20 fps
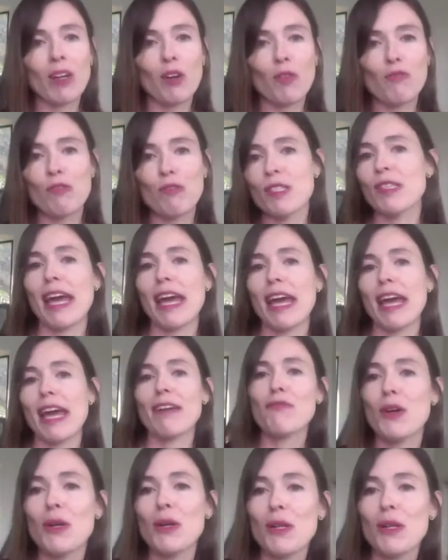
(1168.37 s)

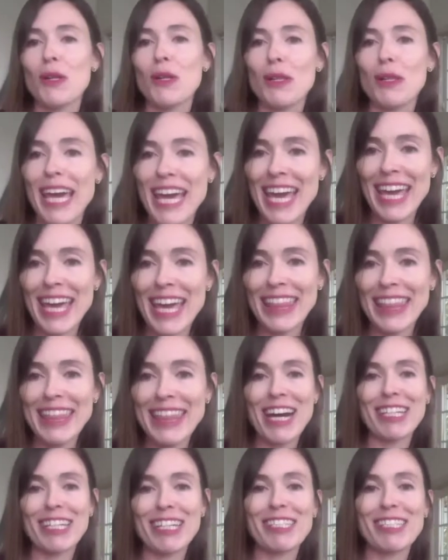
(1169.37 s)
resentful in
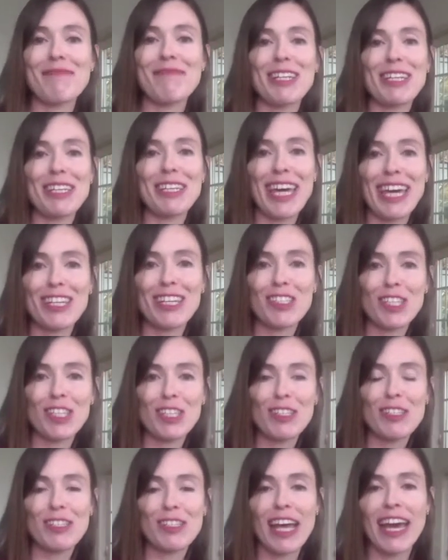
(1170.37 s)
their
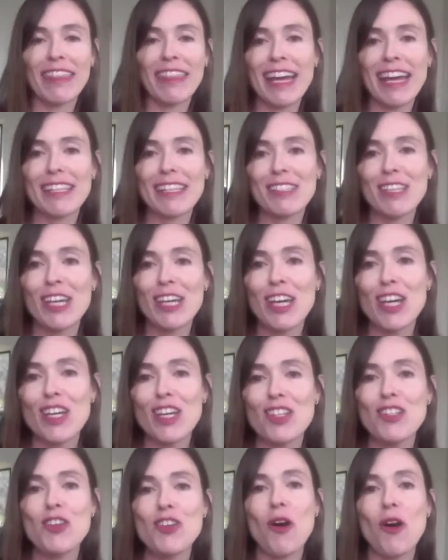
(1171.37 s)
communications, and that's
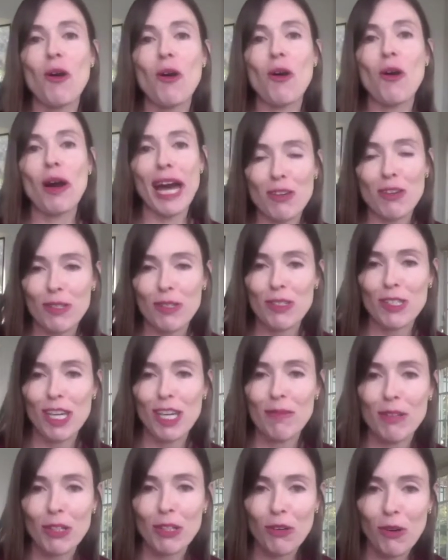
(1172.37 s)
not how you want
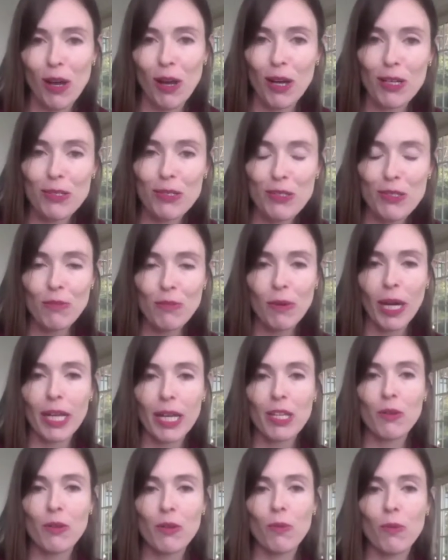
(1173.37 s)
to come across,
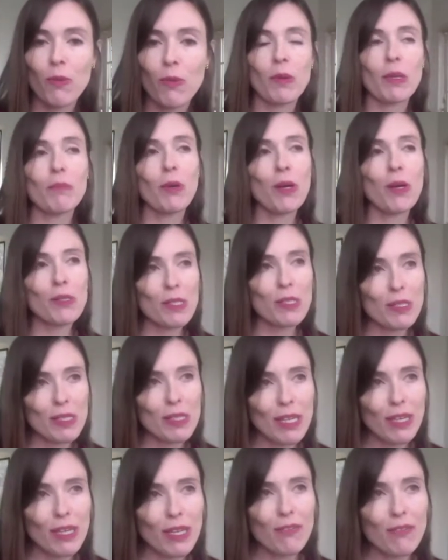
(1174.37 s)
right? You want to be
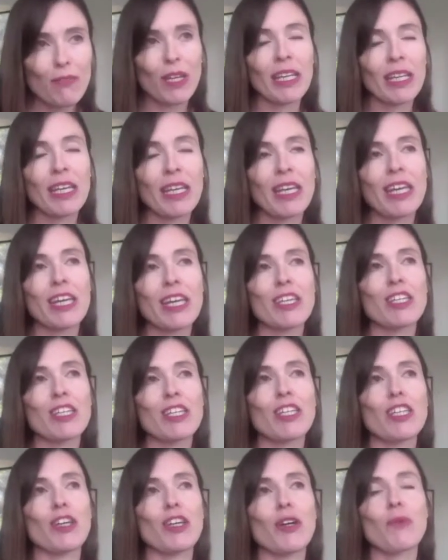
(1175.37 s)
positive and,
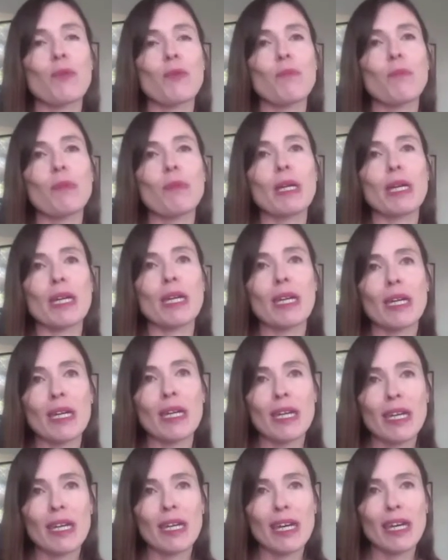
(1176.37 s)

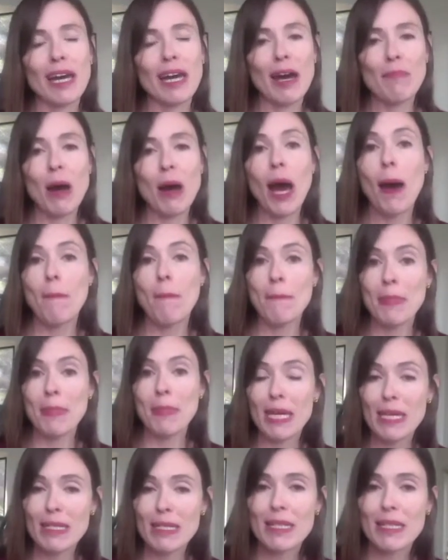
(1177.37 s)
be
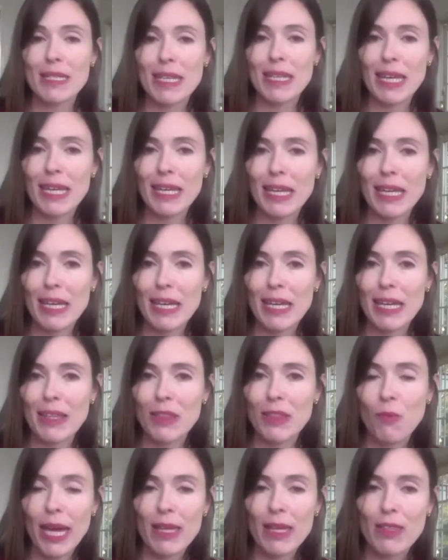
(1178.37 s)
upbeat in
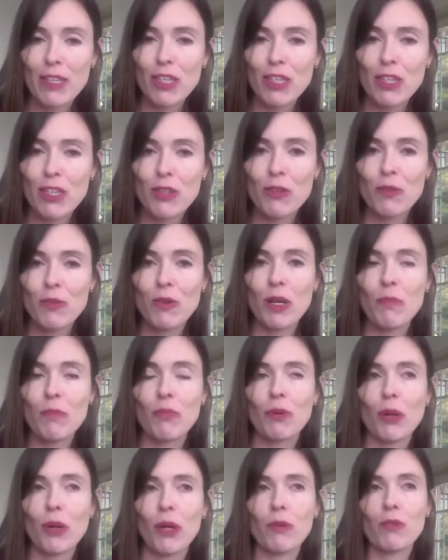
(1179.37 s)
the way that you
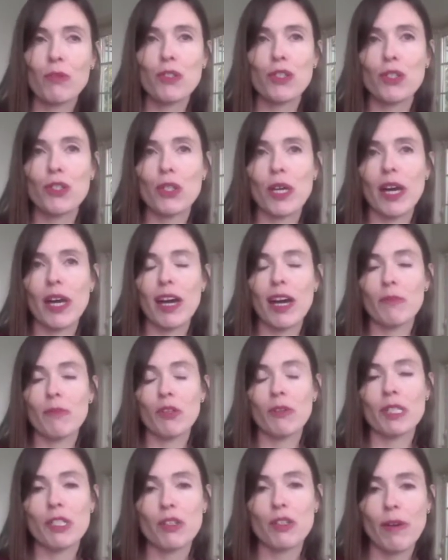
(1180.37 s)
approach
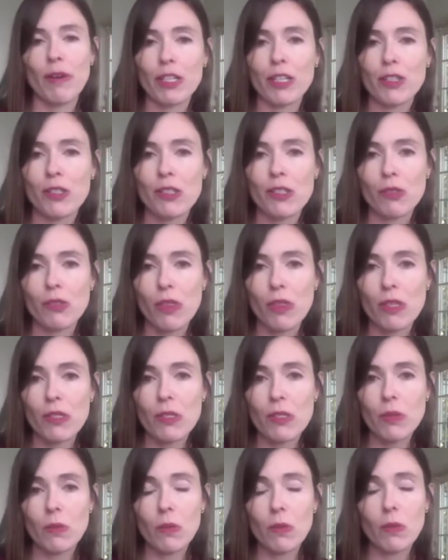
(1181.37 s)
your interactions with
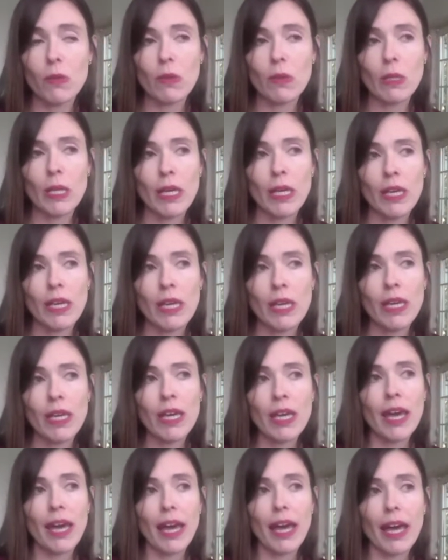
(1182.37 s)
the school,
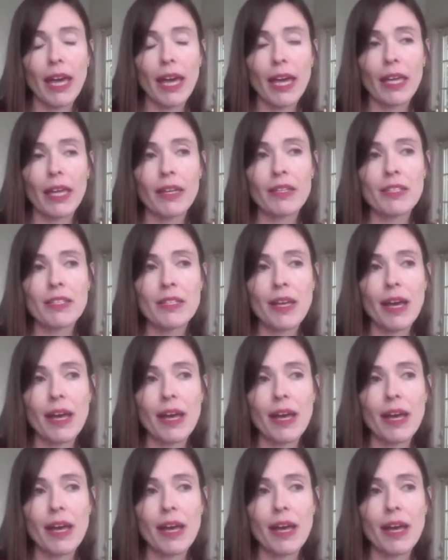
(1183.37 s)
and